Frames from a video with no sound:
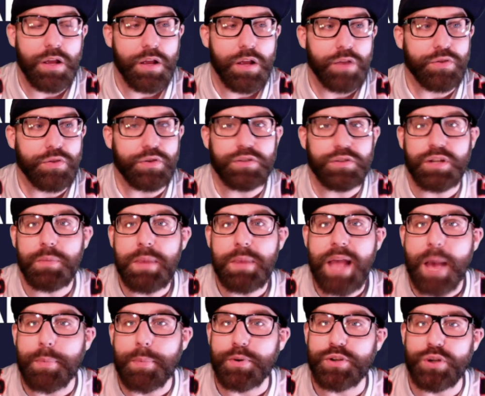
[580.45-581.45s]
going to be
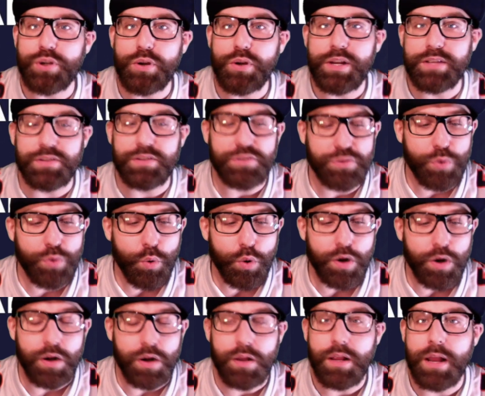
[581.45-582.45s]
opportunities to
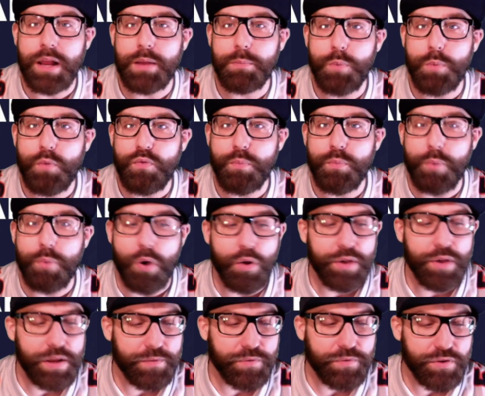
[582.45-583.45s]
score and move the ball
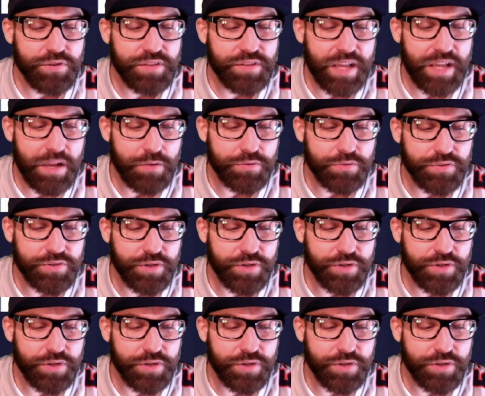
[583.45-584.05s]
and get first downs.